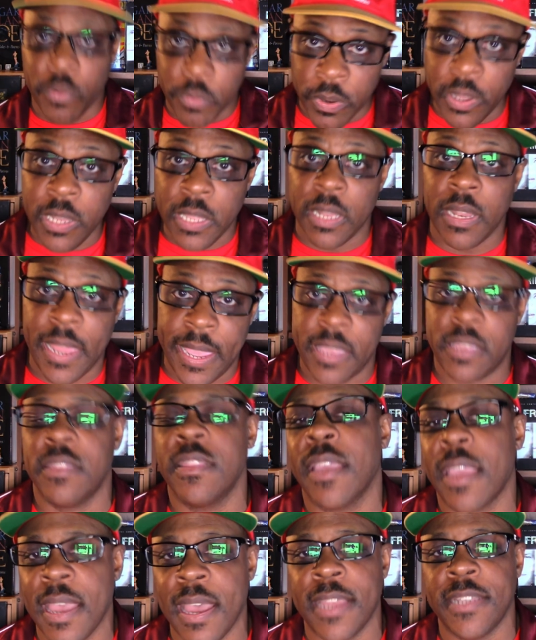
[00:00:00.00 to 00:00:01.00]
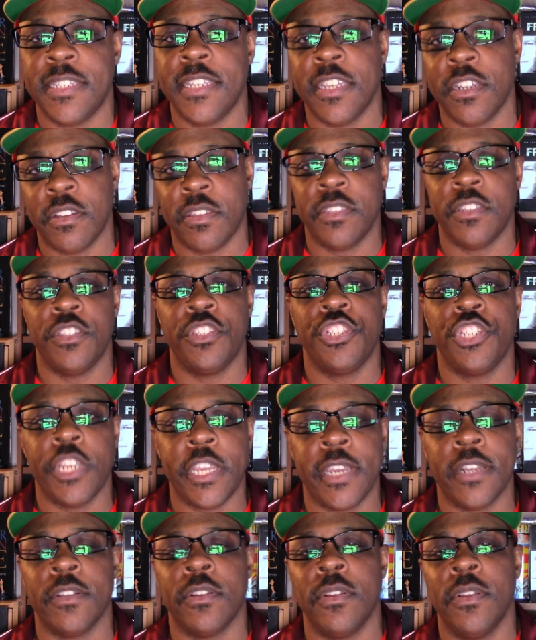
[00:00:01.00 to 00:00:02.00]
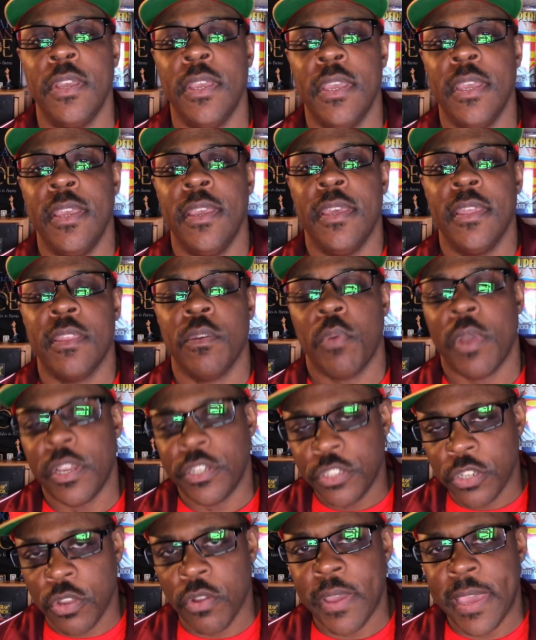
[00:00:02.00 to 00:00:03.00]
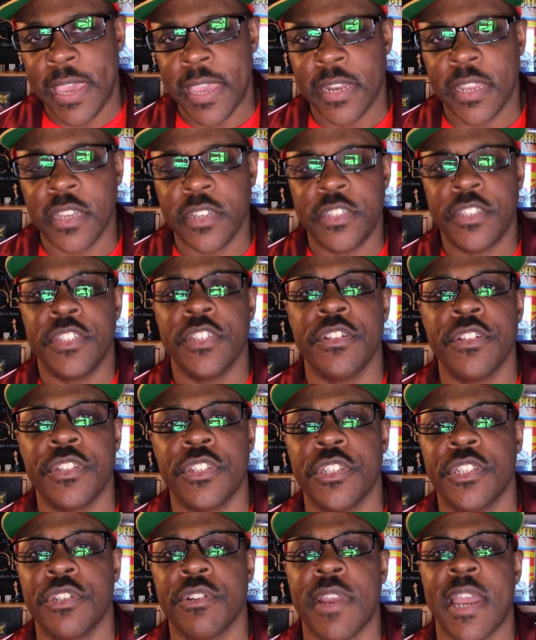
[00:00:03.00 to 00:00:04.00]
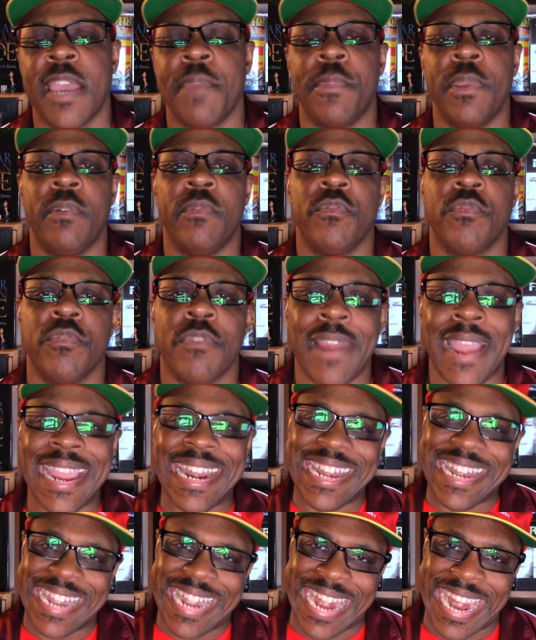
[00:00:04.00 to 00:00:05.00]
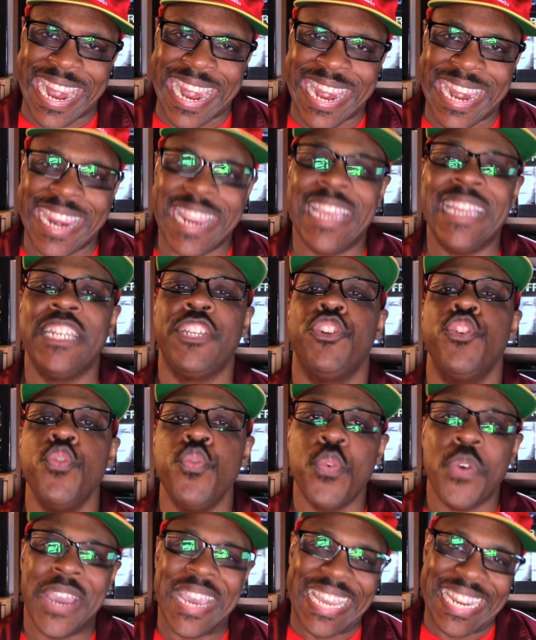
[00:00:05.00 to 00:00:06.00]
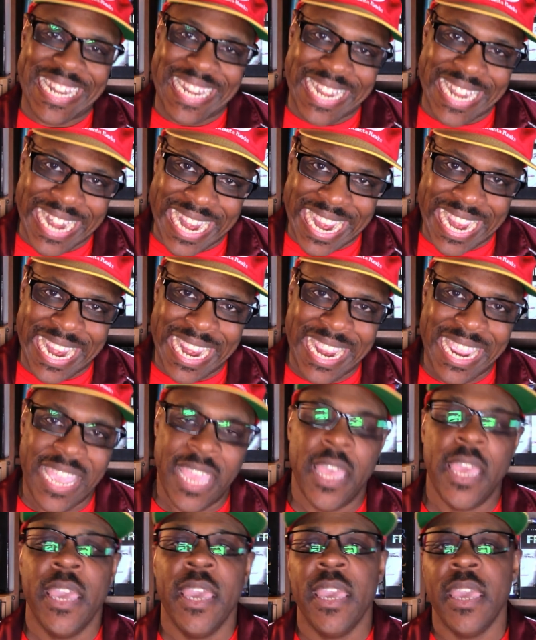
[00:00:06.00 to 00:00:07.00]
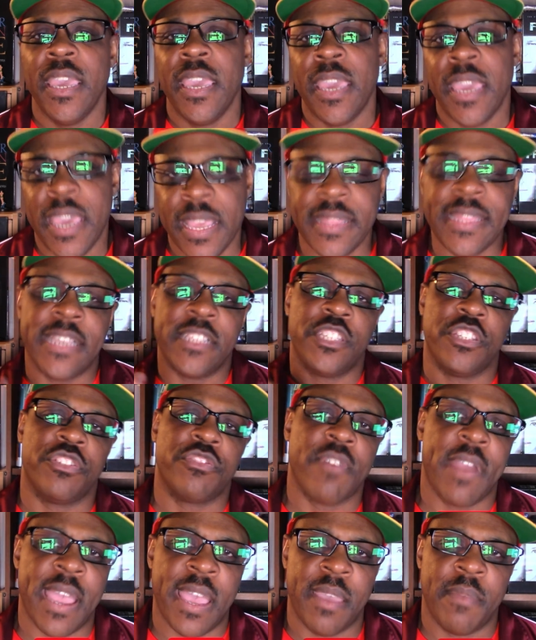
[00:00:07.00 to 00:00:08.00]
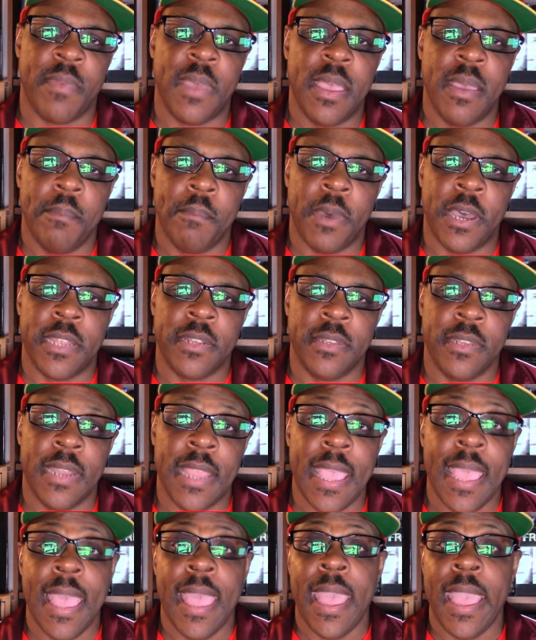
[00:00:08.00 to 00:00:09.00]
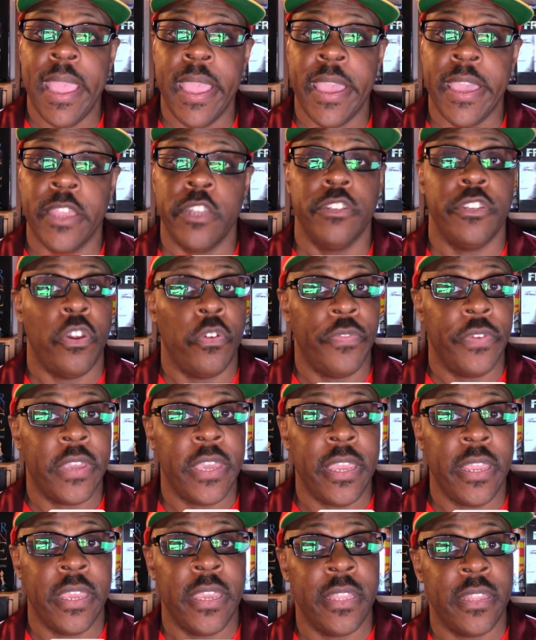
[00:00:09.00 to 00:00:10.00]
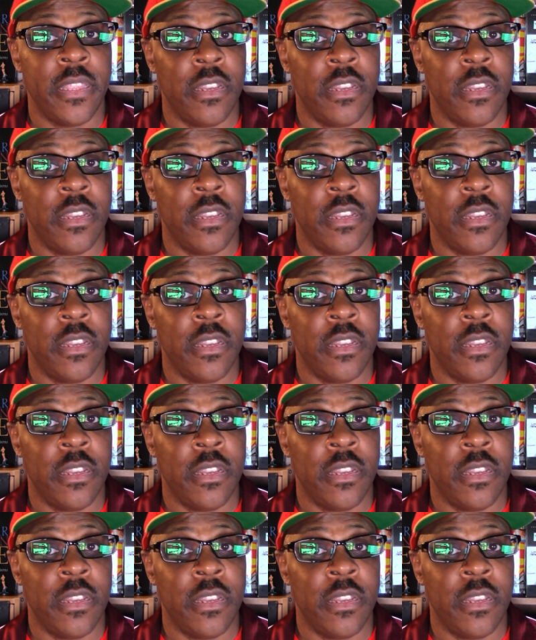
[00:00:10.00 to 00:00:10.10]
really like the content on this channel, then why don't you go ahead, consider subscribing right now today. Hit that subscribe button and don't forget, hit